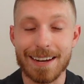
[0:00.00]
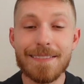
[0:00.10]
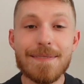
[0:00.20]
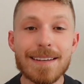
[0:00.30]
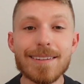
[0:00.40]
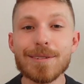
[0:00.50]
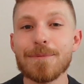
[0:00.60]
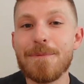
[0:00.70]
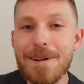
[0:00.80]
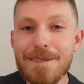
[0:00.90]
and this is
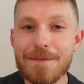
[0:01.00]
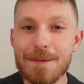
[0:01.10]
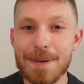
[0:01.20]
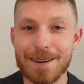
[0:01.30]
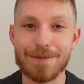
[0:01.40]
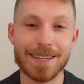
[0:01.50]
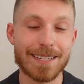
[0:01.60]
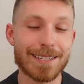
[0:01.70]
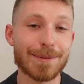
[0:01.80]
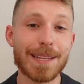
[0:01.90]
one of the big
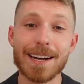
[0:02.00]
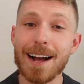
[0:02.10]
reasons why the